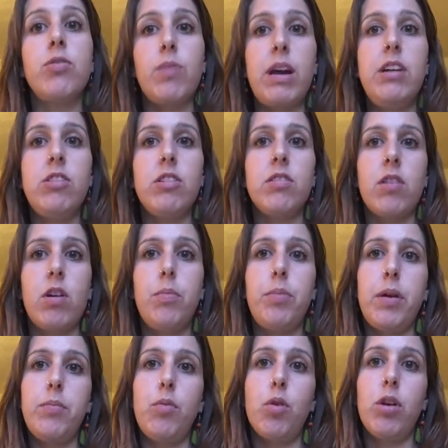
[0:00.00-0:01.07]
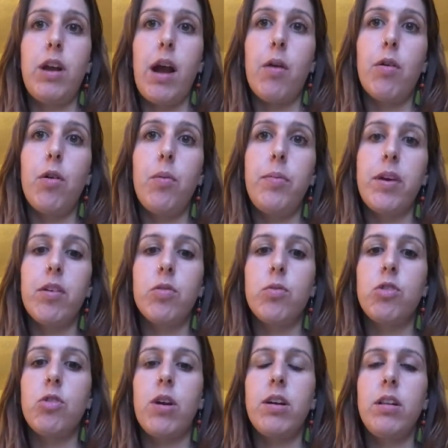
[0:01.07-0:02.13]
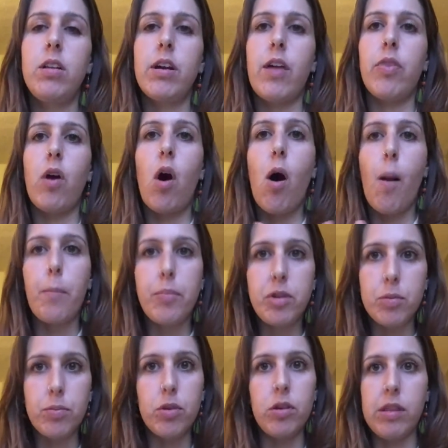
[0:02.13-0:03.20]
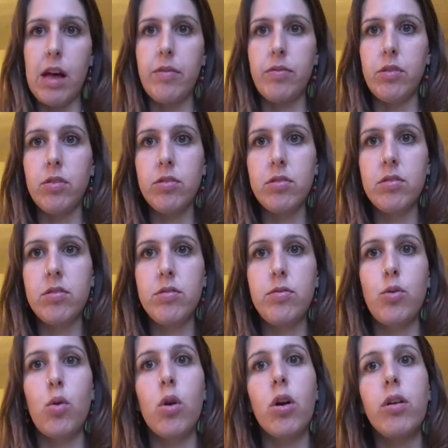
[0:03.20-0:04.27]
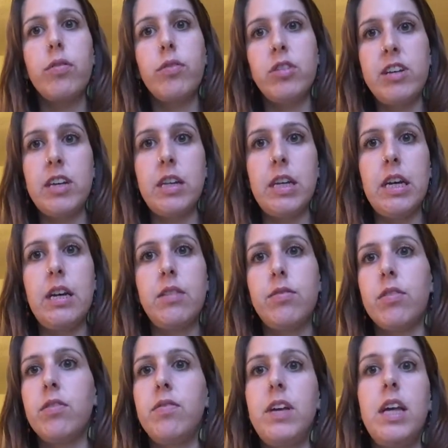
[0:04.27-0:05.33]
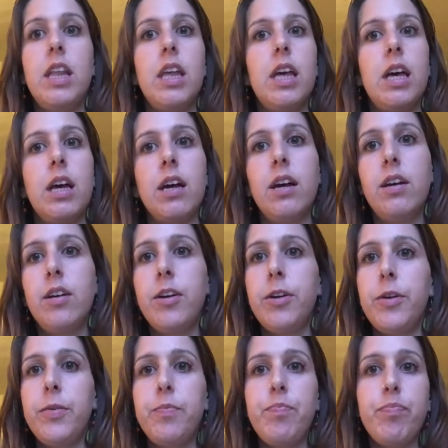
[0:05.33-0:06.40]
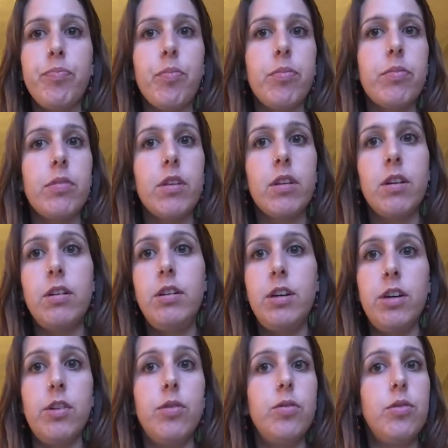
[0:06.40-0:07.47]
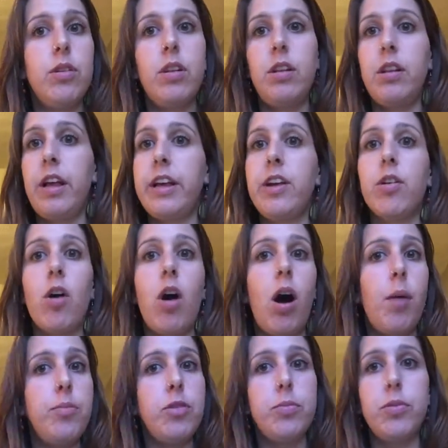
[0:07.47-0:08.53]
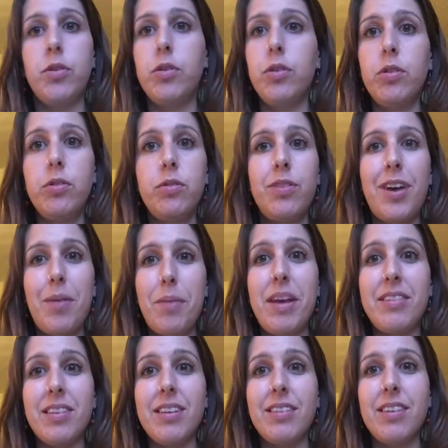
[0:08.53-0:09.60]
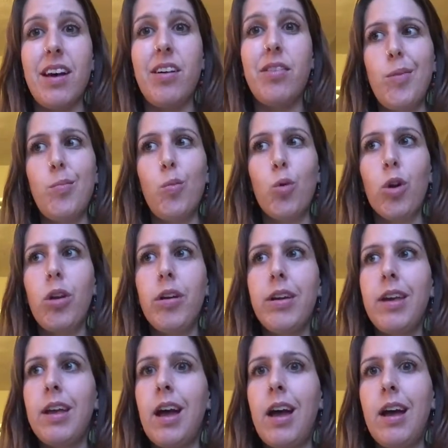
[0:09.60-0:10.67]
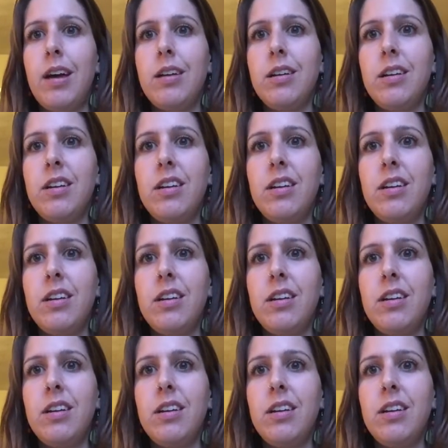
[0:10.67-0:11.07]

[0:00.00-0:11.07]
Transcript: ranges are a bit more narrow because we're trying to look at the optimal levels for fertility and for feeling, you know, like your optimal amazing self. We're looking at,